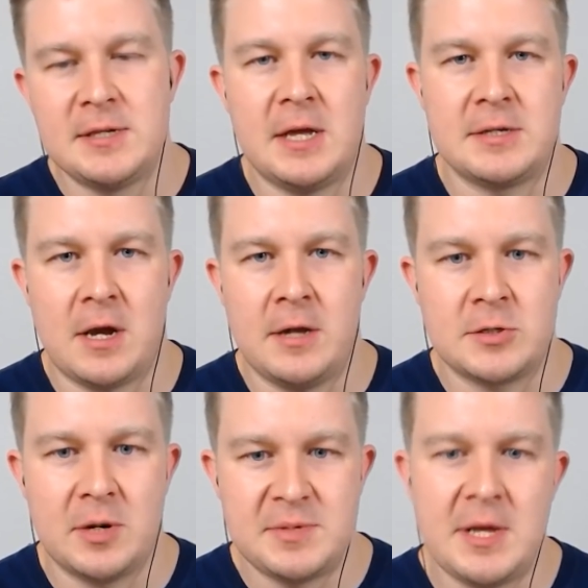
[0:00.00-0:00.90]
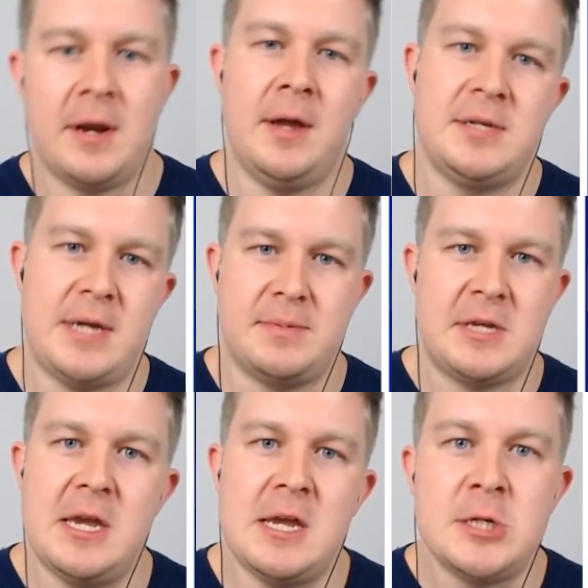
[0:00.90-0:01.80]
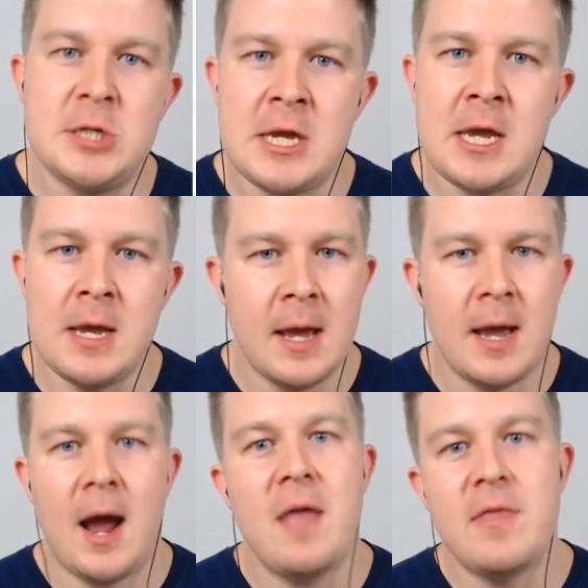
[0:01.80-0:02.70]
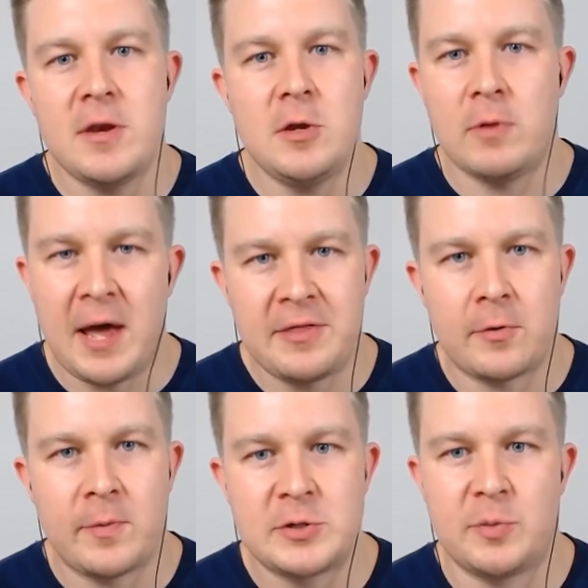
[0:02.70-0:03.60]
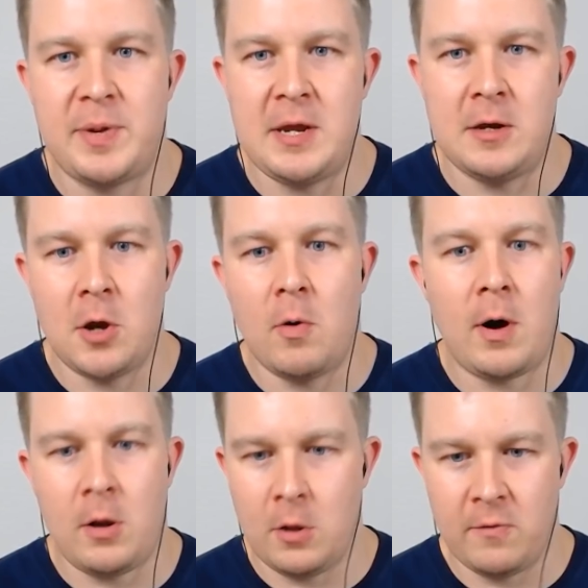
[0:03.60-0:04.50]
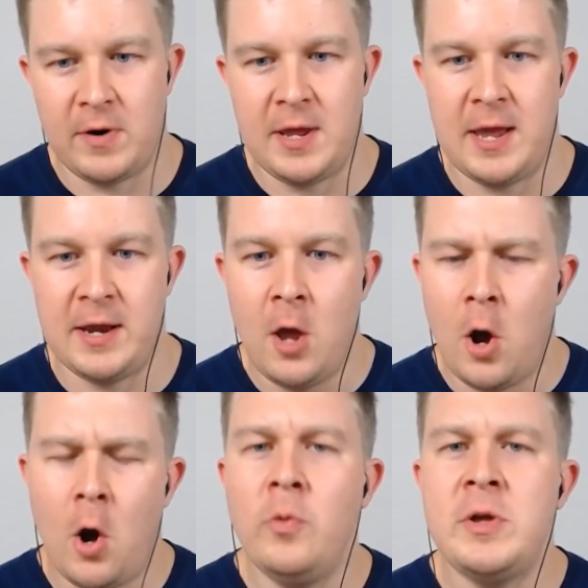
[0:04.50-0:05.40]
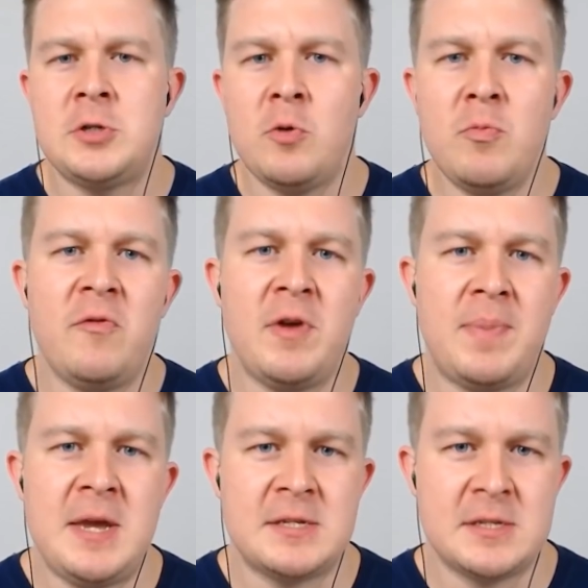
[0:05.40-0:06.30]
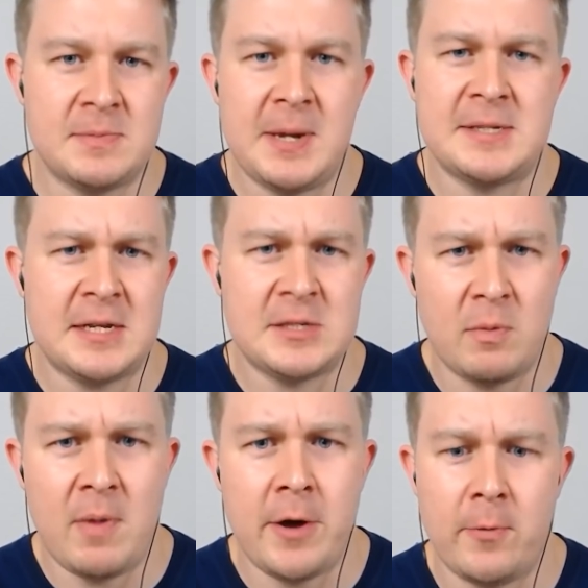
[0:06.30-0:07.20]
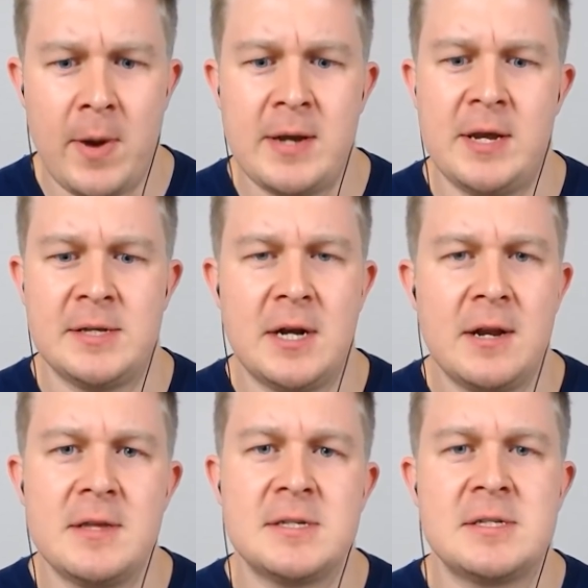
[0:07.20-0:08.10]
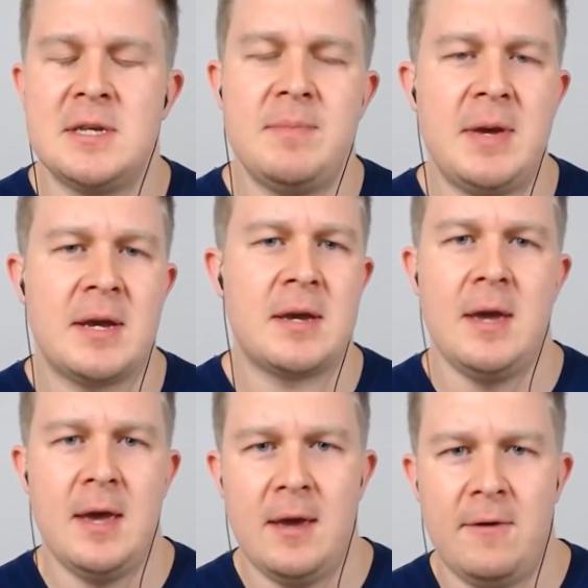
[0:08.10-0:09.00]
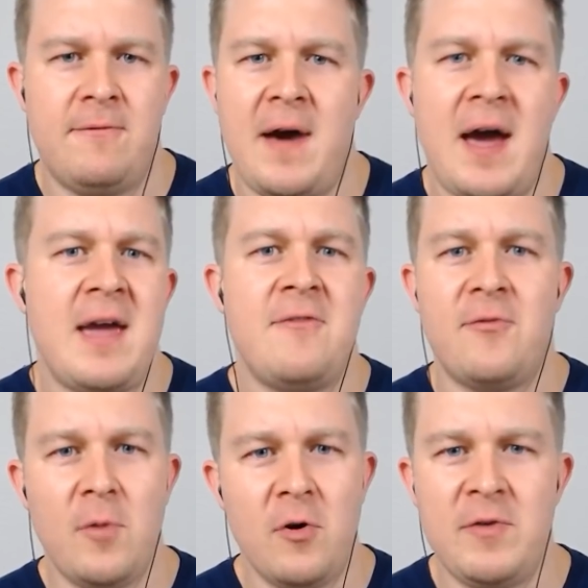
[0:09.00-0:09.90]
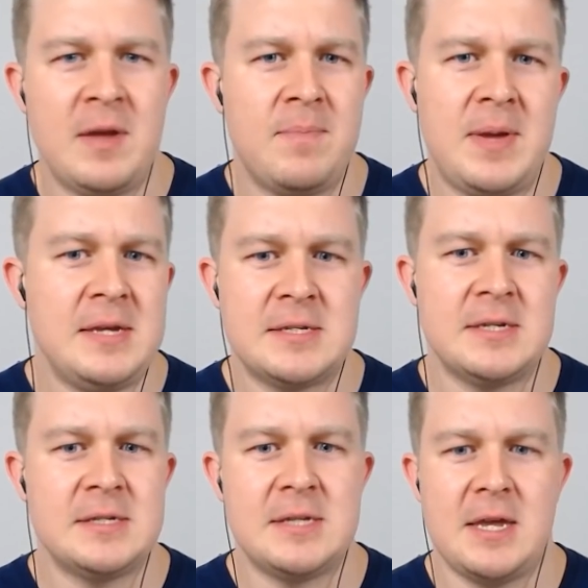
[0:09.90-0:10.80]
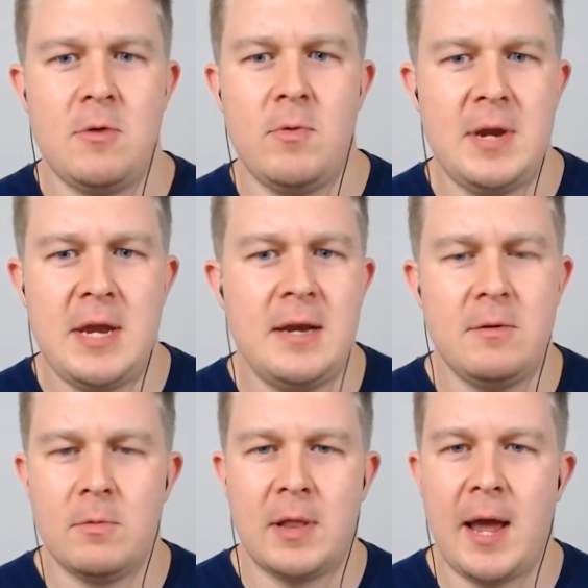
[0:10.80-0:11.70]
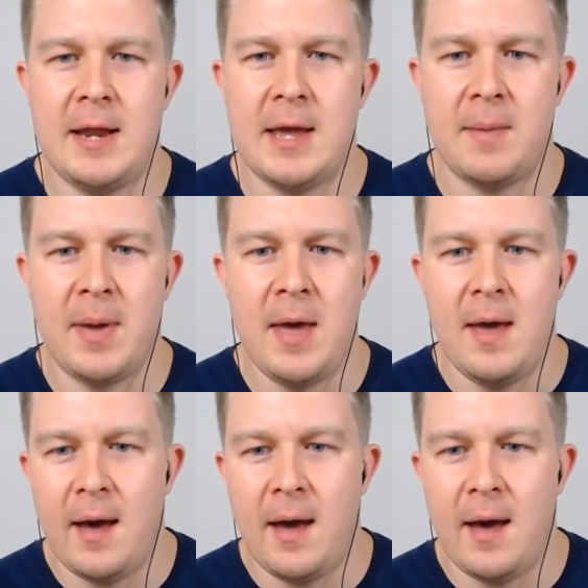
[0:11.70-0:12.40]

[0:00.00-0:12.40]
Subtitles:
The Zealous Conscripts then untaps Kiki-Jiki, and then you lather, rinse, repeat, go all over it again. Only 2 moving pieces because that's what Mono Red does. None of the Simic 5 moving pieces that you would need lining up.